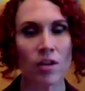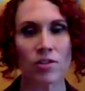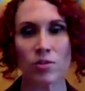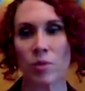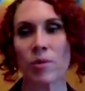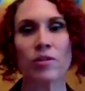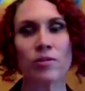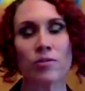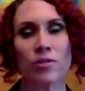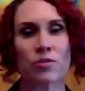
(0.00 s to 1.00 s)
just women
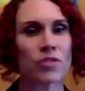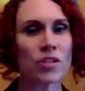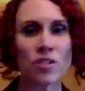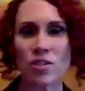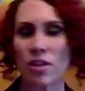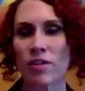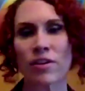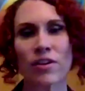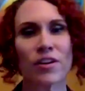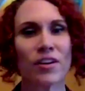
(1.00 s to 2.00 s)
who don't judge each
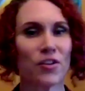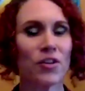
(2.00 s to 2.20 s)
other and